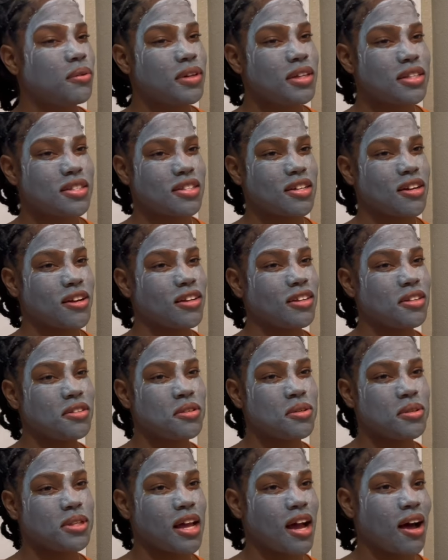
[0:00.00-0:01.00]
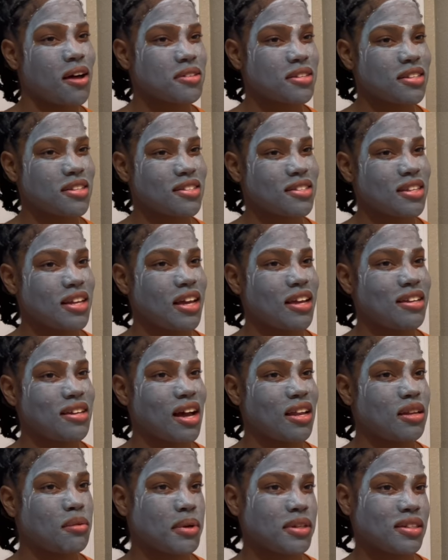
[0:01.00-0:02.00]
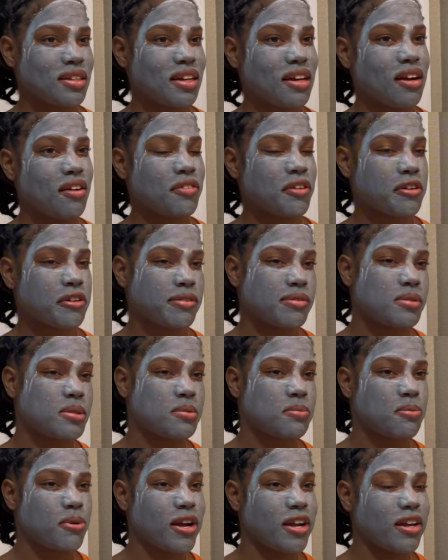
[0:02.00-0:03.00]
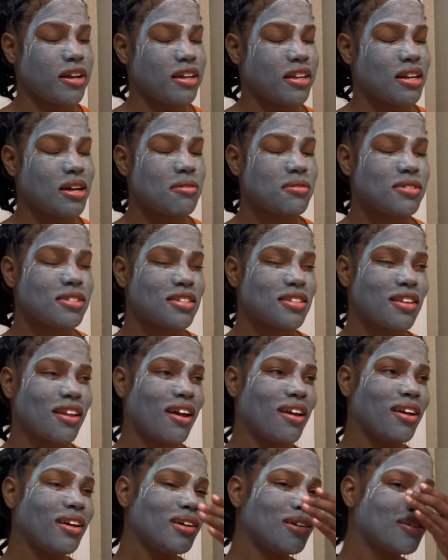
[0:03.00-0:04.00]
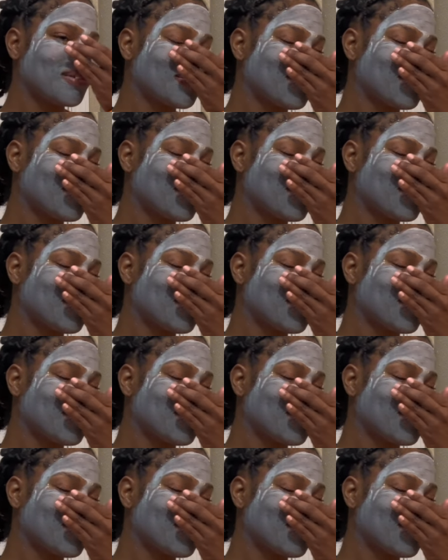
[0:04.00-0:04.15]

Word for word: It's the early 2000s, and y'all about to get out for Christmas break, and I was just like,